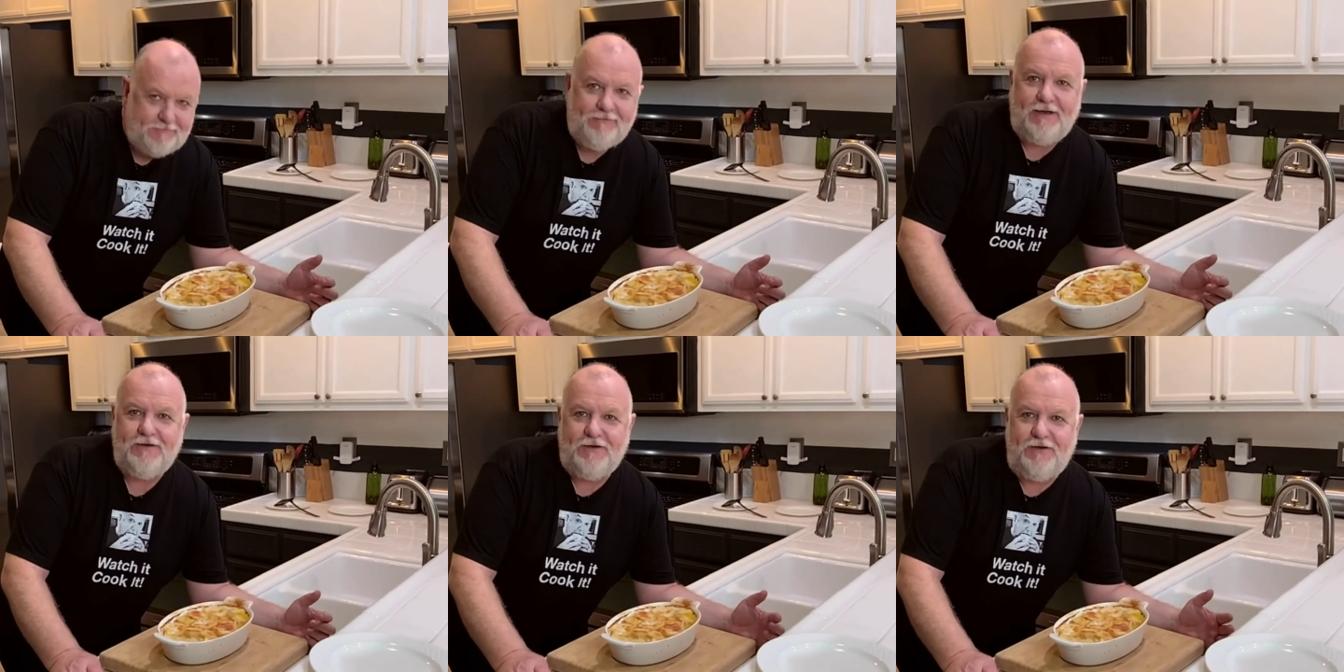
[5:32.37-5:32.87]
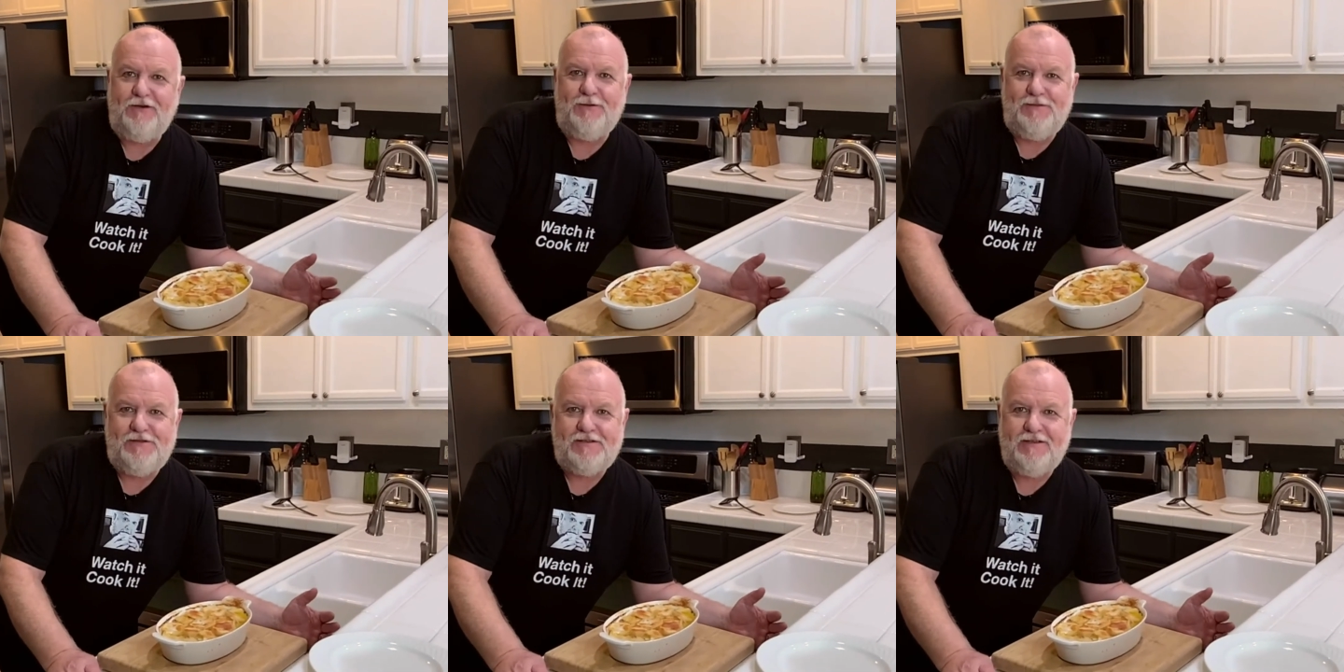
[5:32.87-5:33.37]
and
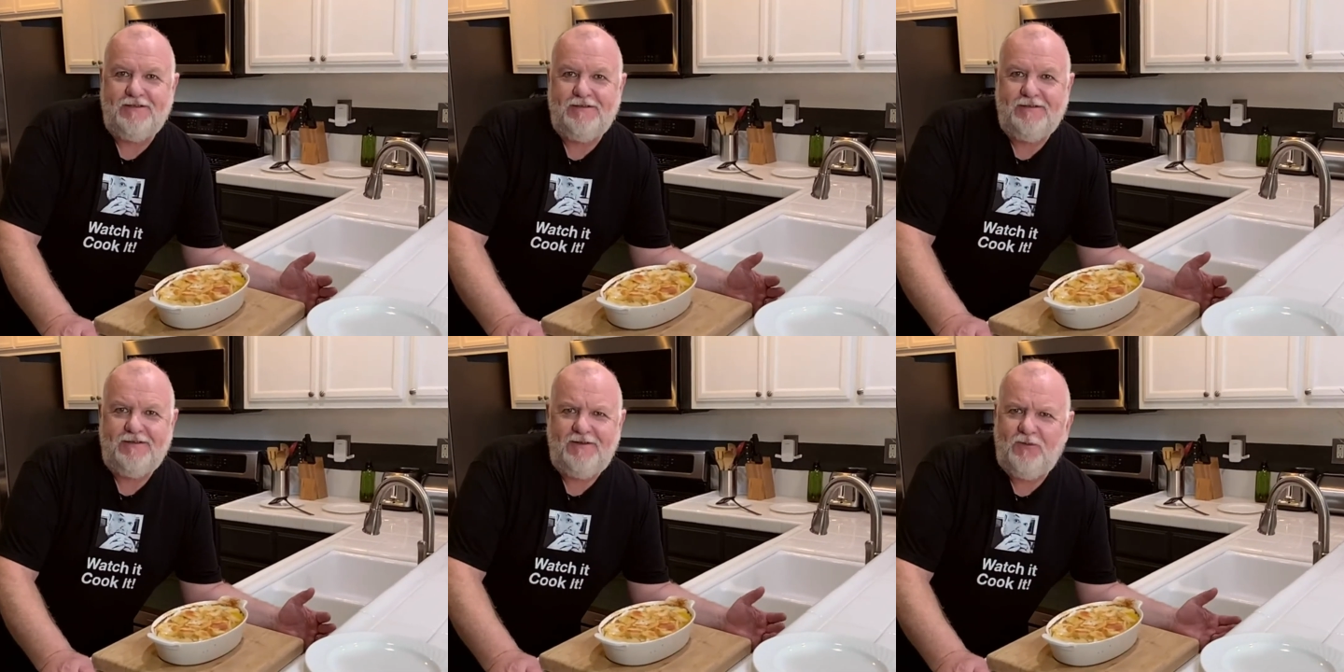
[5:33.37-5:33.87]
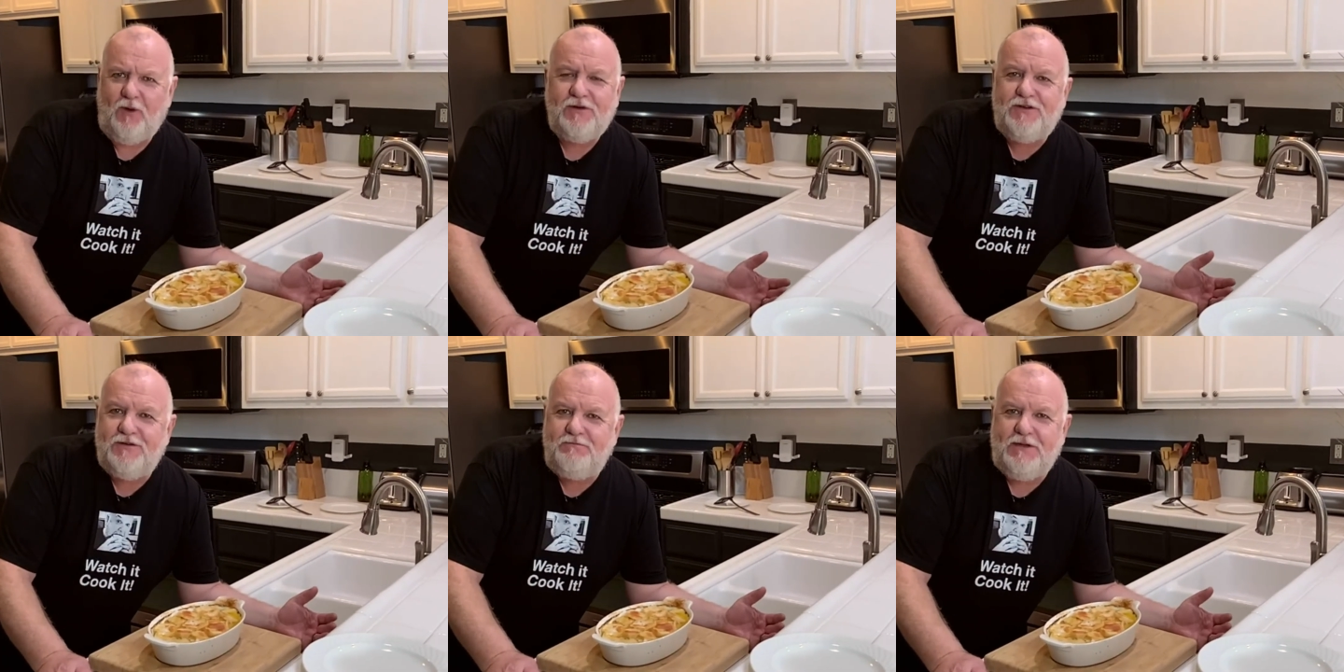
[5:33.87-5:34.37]
herbs. What
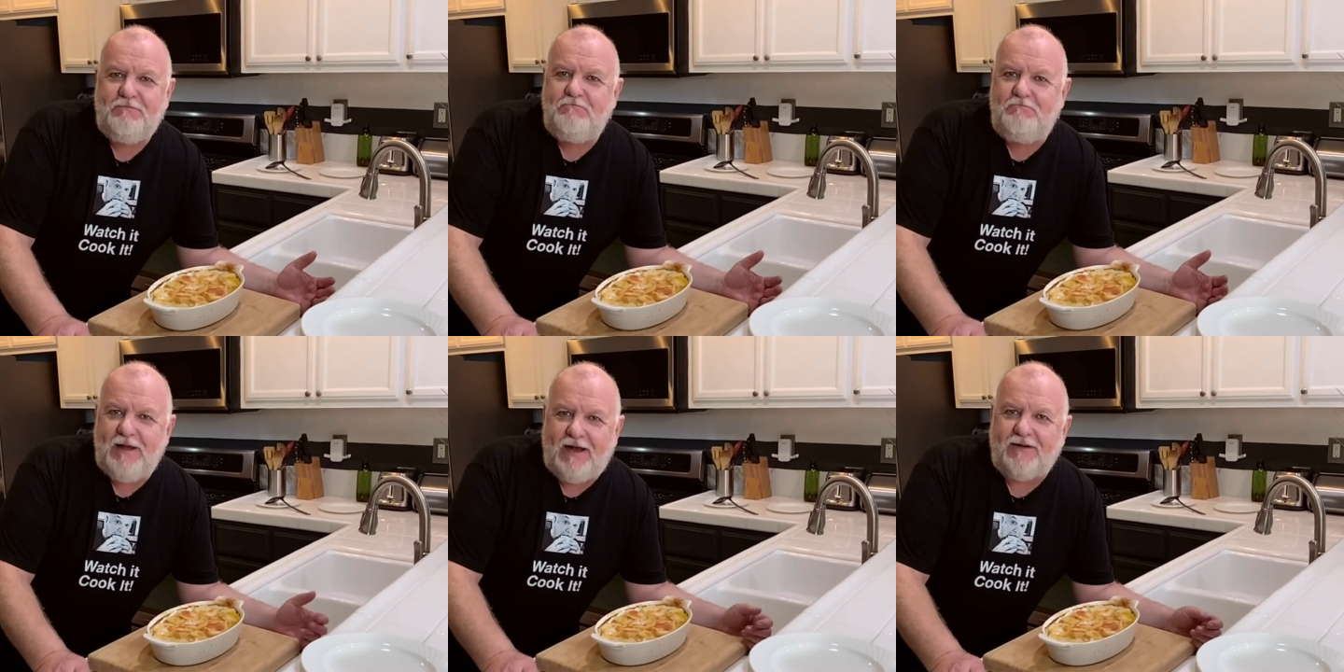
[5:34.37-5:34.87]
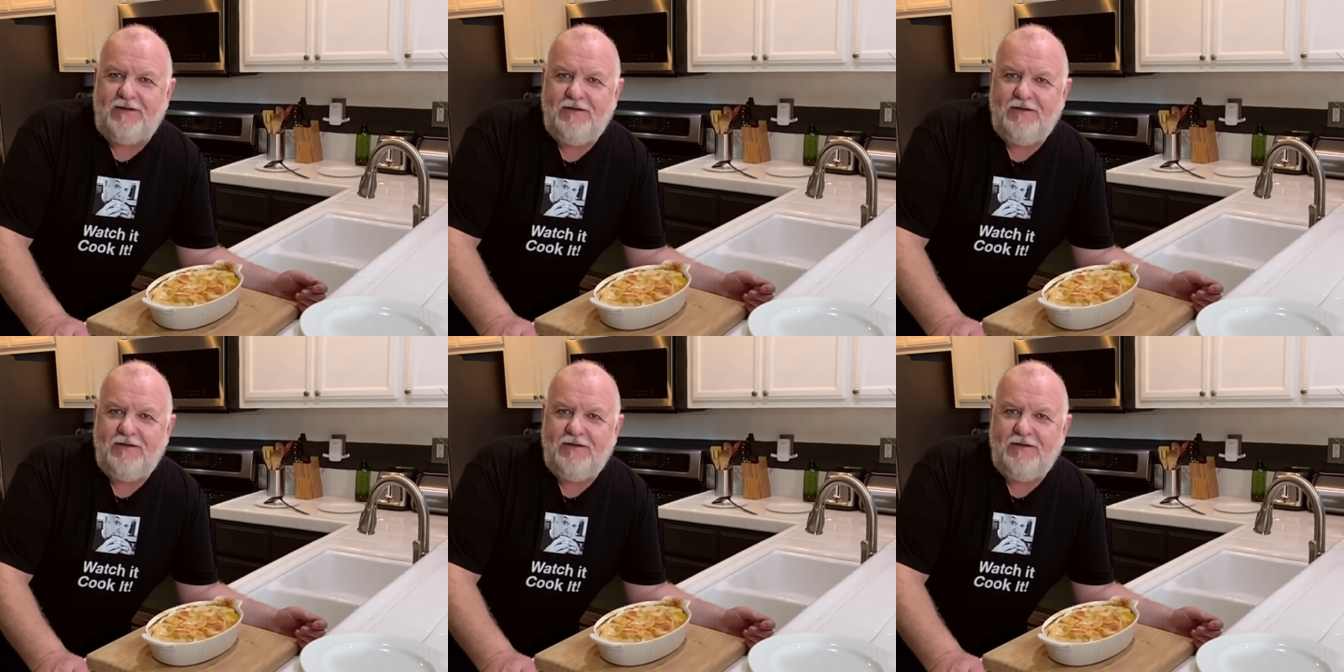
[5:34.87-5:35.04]
could be better?